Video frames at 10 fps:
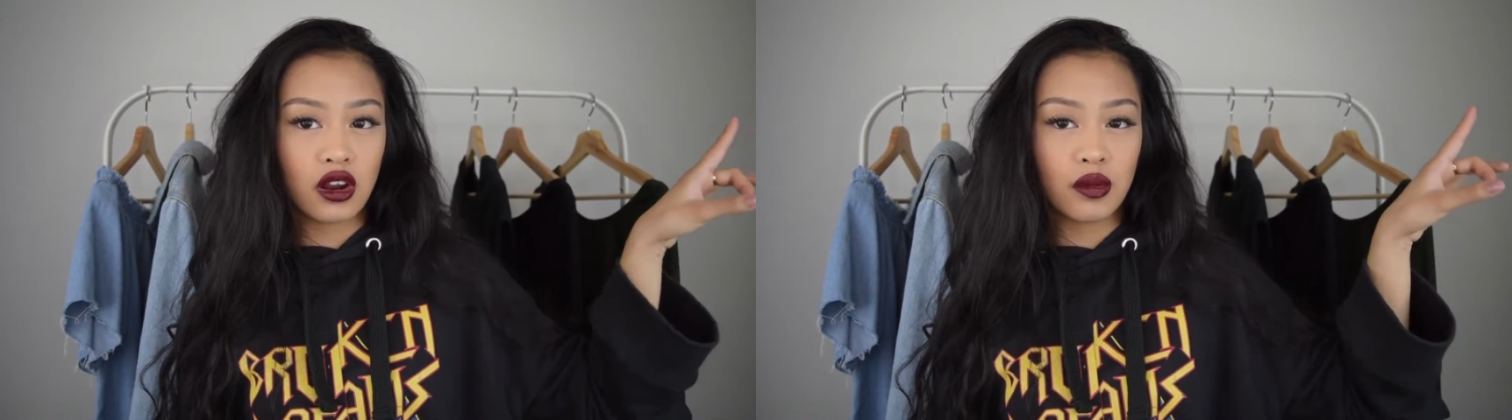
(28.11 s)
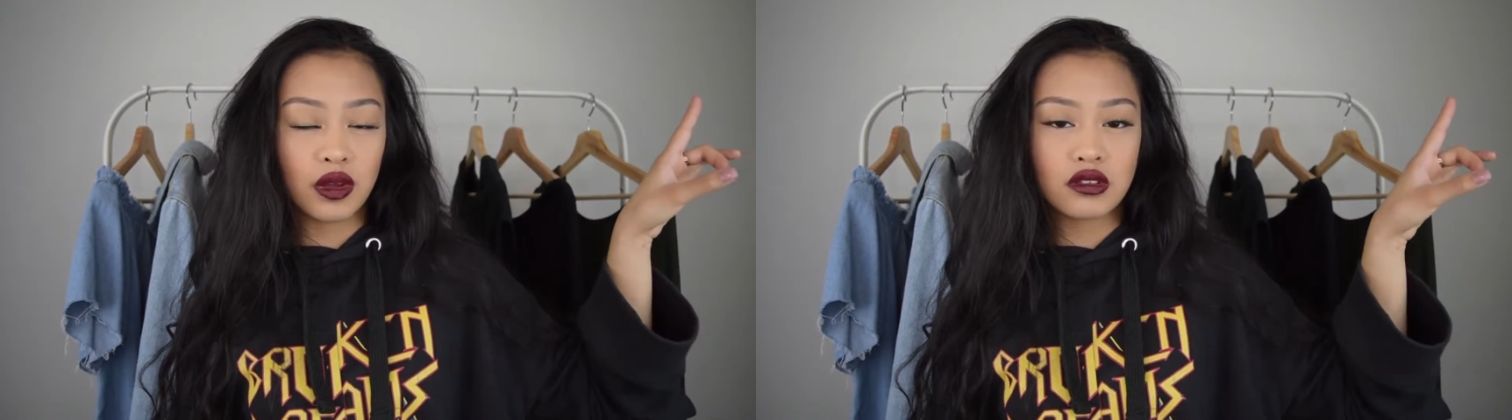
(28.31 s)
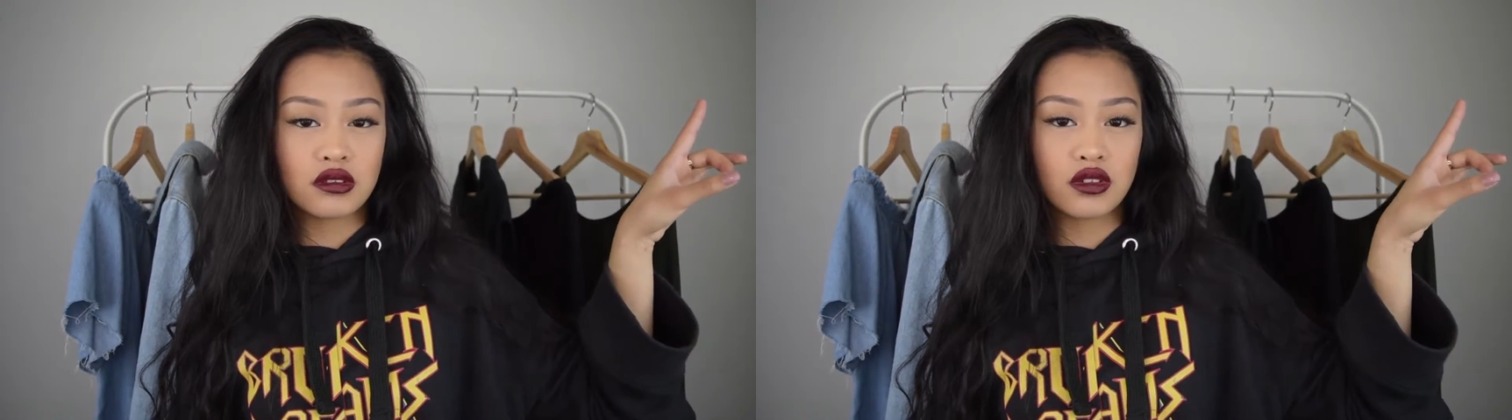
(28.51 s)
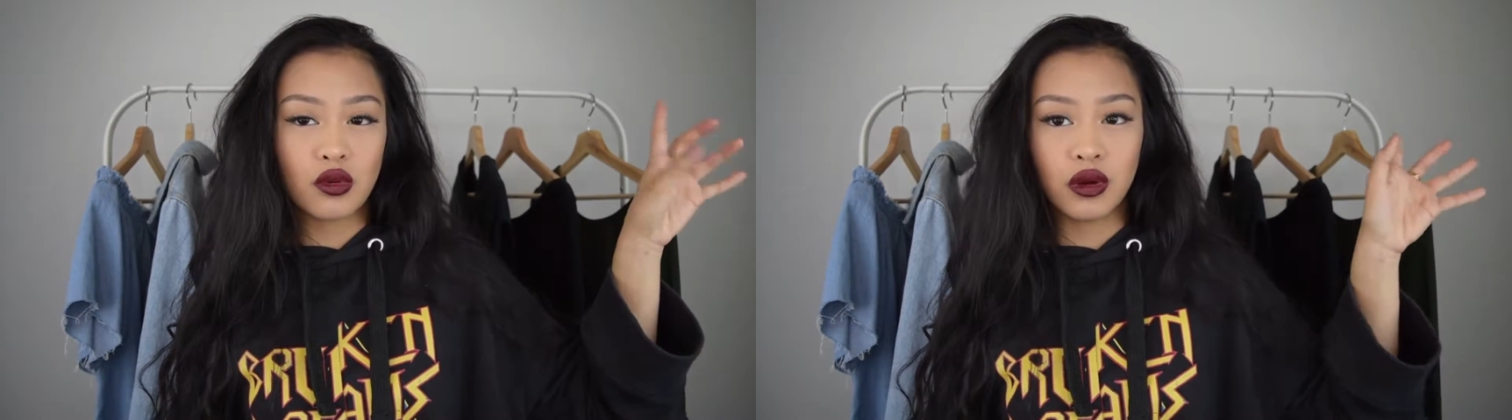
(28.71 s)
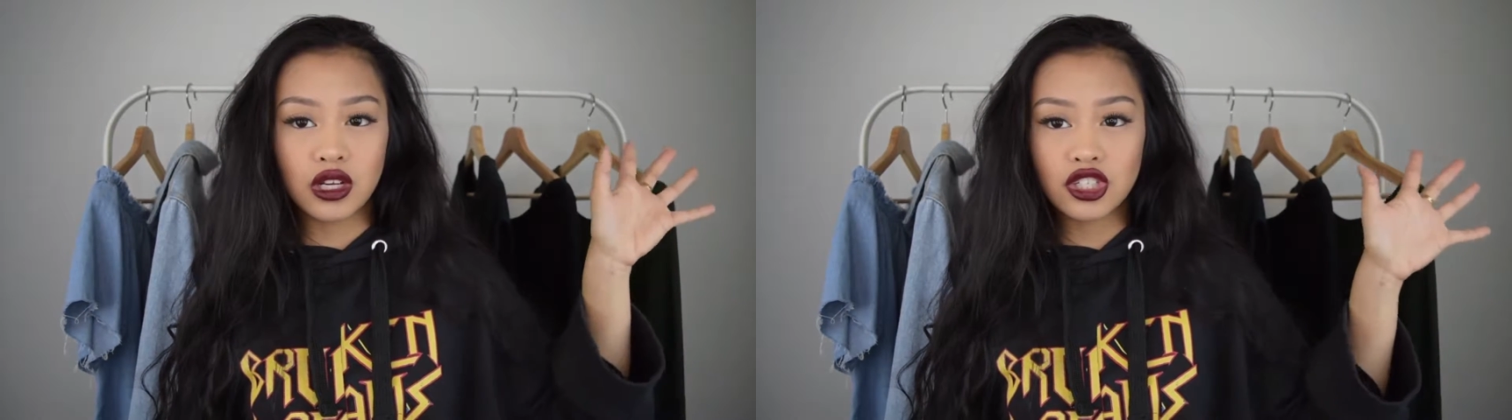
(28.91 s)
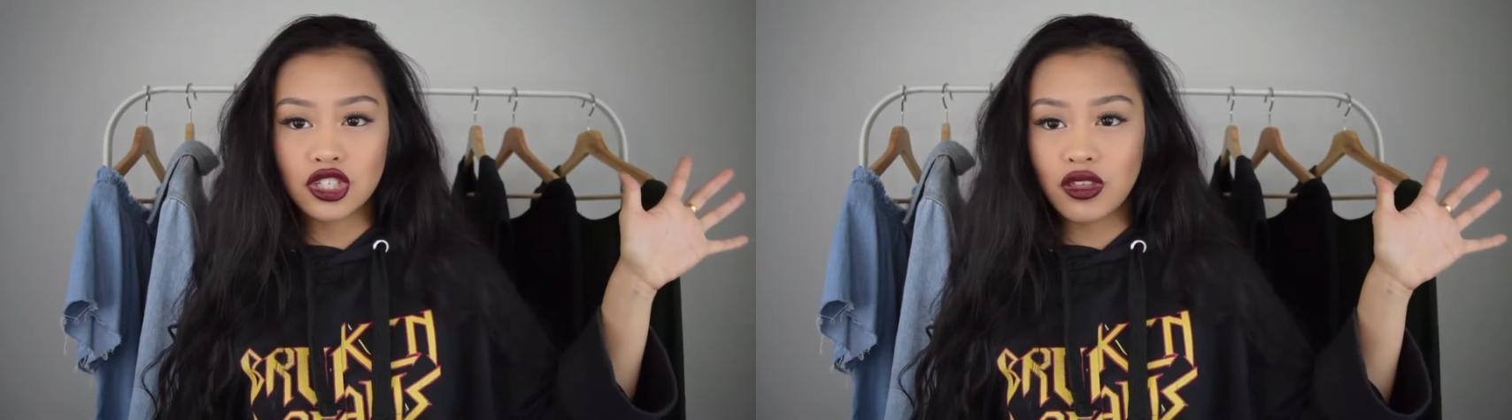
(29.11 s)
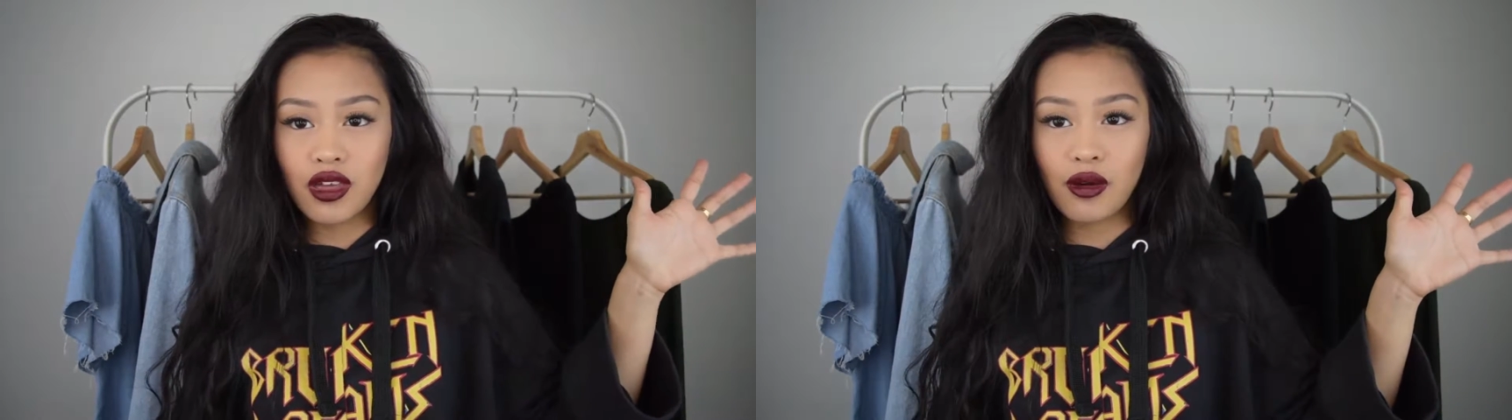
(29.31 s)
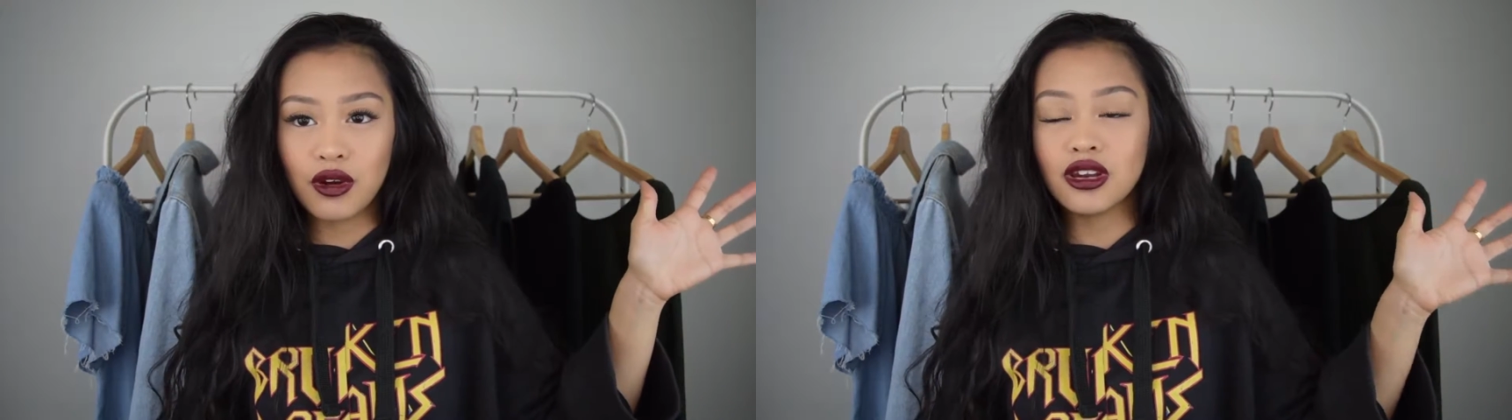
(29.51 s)
I bought so much in
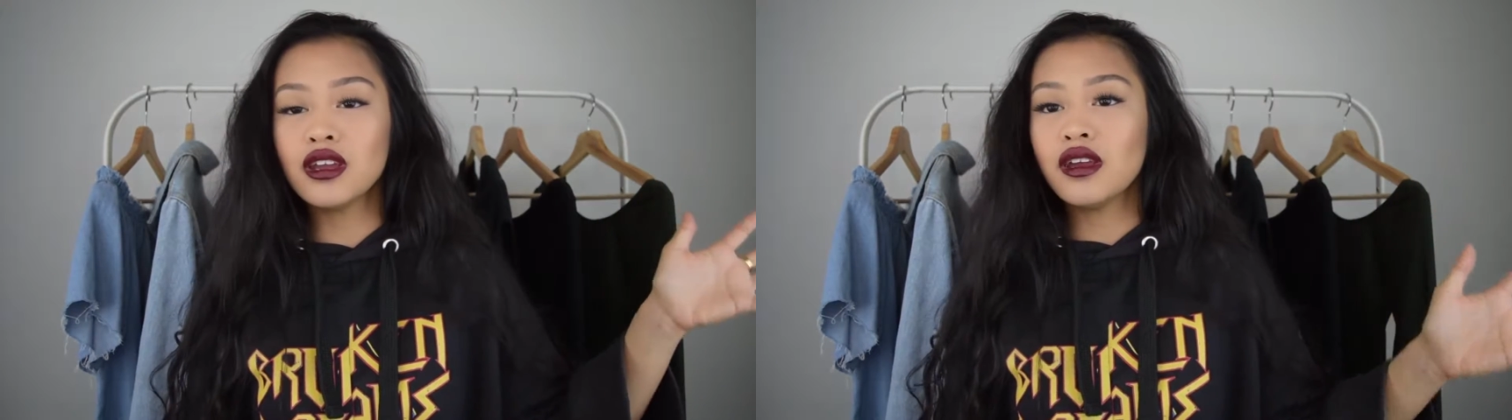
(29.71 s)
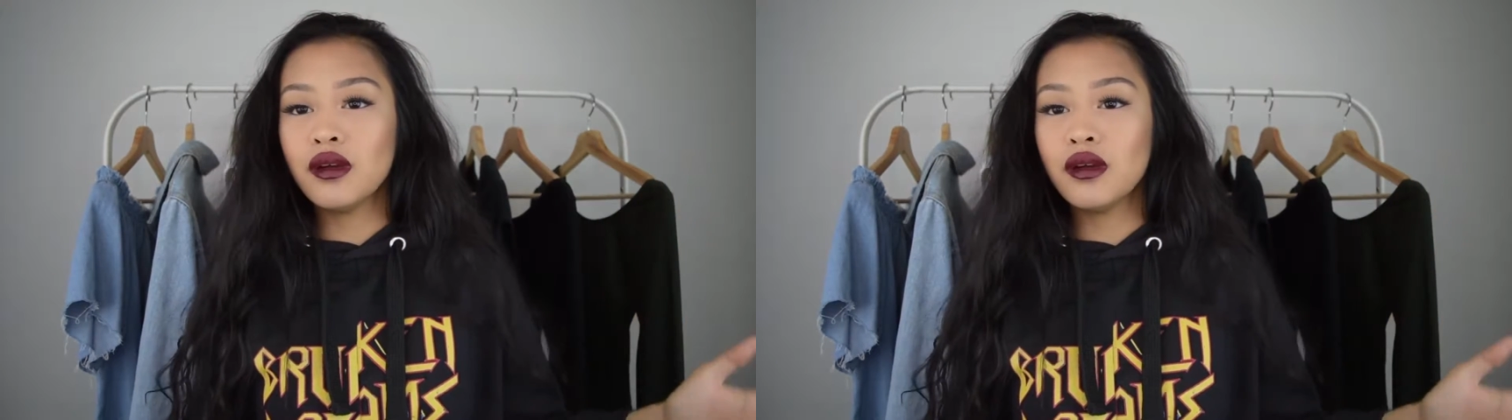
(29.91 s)
that one,